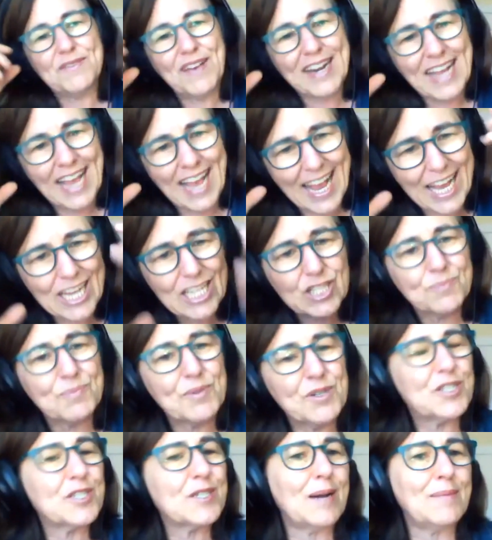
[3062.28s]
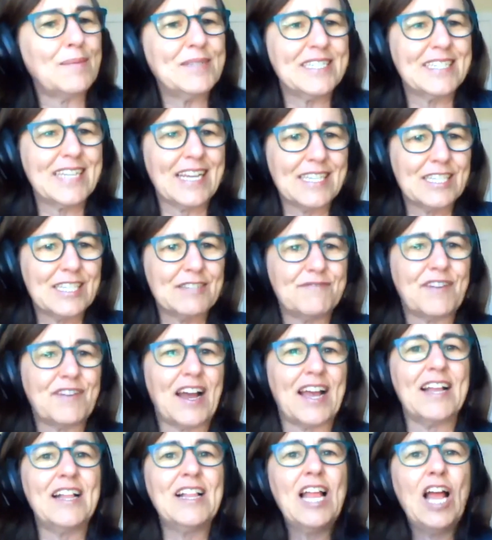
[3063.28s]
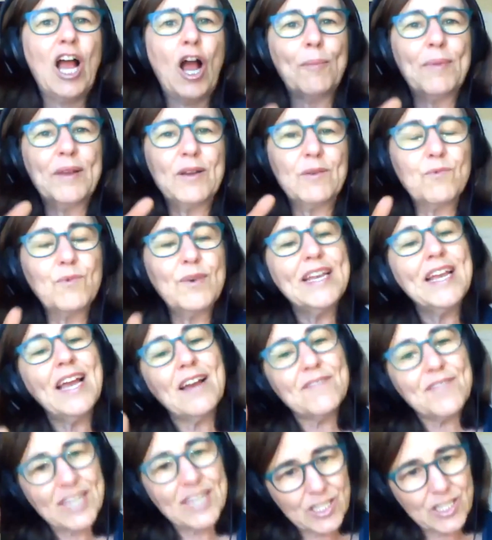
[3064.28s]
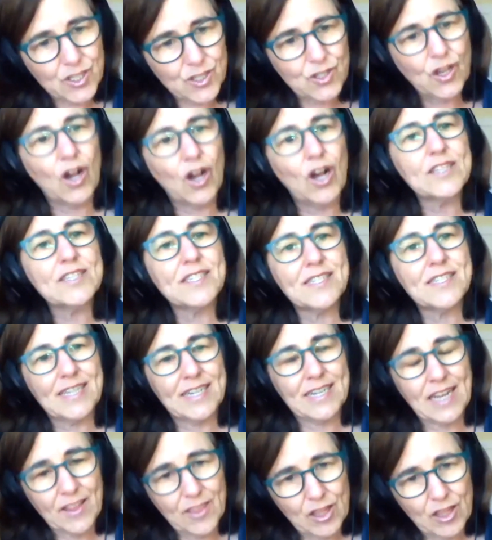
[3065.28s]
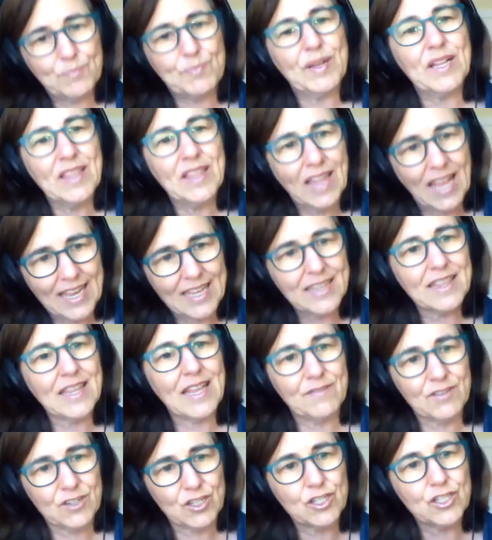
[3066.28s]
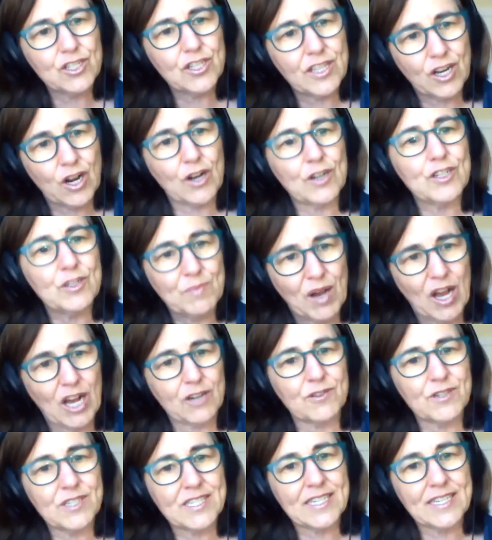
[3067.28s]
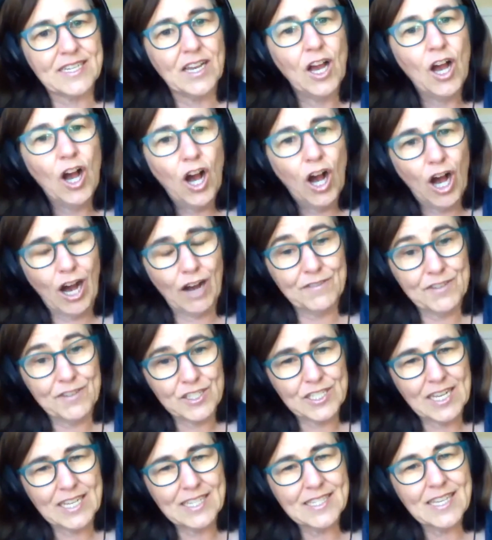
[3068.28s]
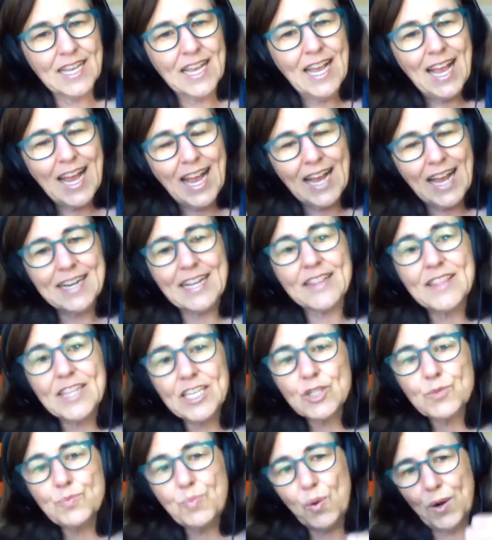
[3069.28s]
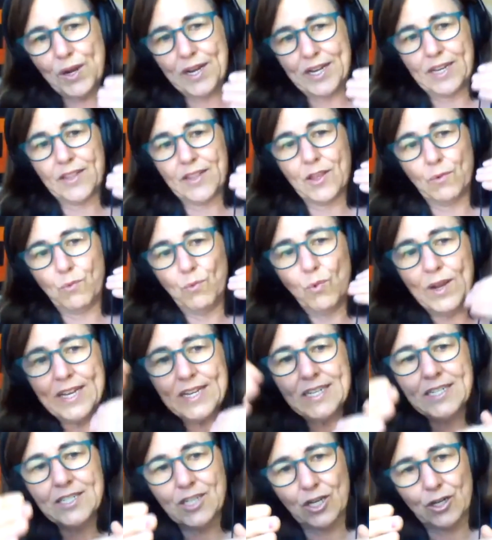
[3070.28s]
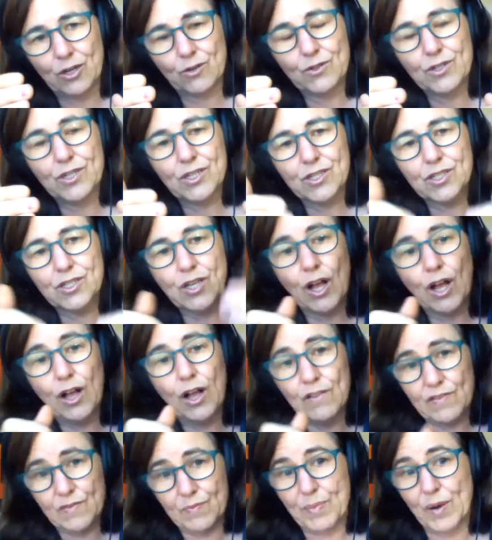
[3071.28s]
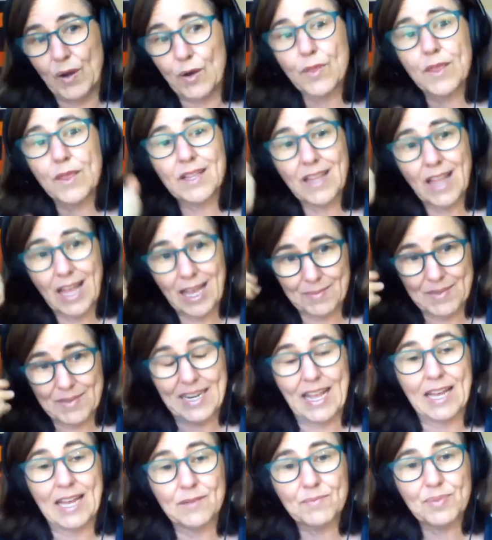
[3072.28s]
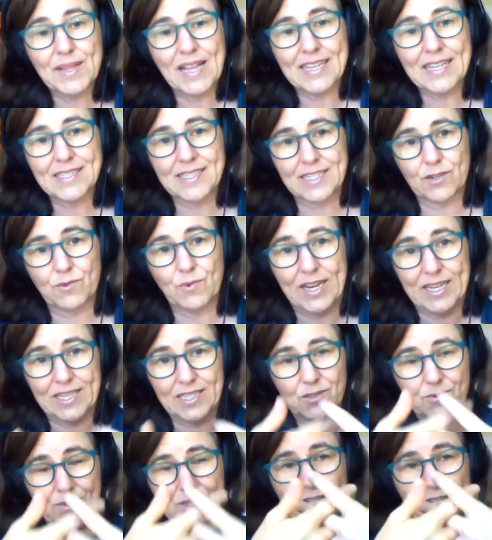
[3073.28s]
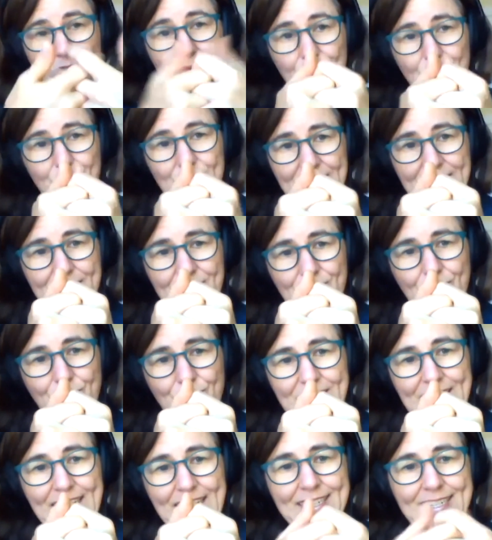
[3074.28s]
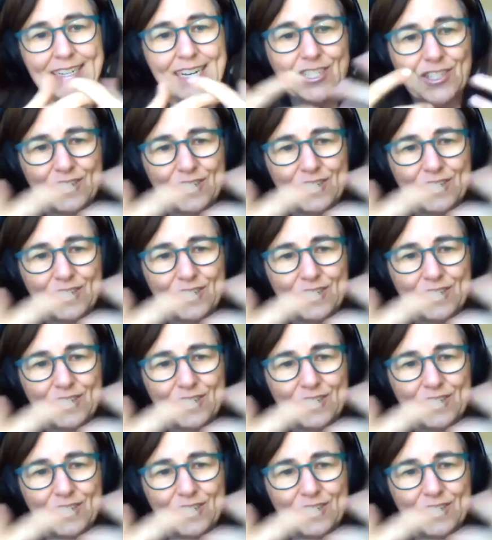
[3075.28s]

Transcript: We've had experts come and testify. I mean, we have exhausted the polite levers that our democracy offers us. And at this point, the window to solve both climate and plastic waste, which are really so connected, I